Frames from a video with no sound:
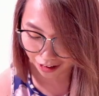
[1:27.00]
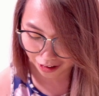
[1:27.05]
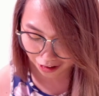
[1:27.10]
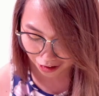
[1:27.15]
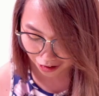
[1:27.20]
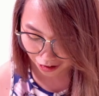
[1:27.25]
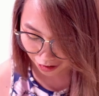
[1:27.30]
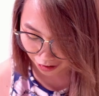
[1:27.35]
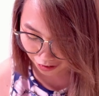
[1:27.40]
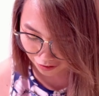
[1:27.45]

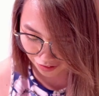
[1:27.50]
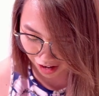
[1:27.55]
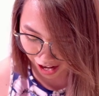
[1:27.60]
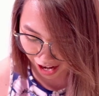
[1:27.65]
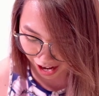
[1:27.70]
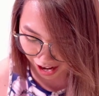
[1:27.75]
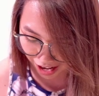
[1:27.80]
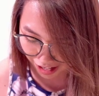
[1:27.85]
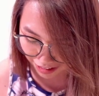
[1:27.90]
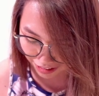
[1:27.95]
Oh
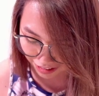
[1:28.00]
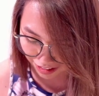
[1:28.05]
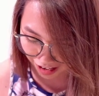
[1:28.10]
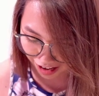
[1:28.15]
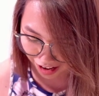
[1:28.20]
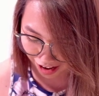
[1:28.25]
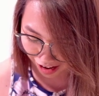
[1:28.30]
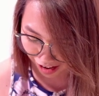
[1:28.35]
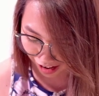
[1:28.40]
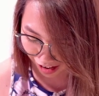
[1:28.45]
my
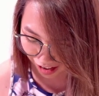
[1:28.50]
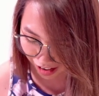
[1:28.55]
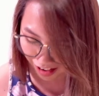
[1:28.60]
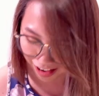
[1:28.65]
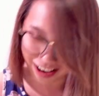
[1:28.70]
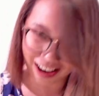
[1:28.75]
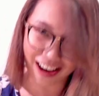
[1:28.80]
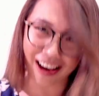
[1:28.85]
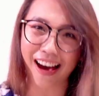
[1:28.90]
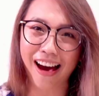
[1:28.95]

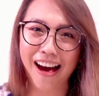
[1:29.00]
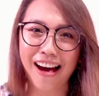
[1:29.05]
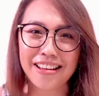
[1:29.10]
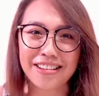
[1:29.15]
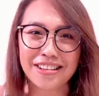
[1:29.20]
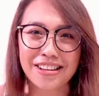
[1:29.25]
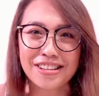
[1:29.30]
god!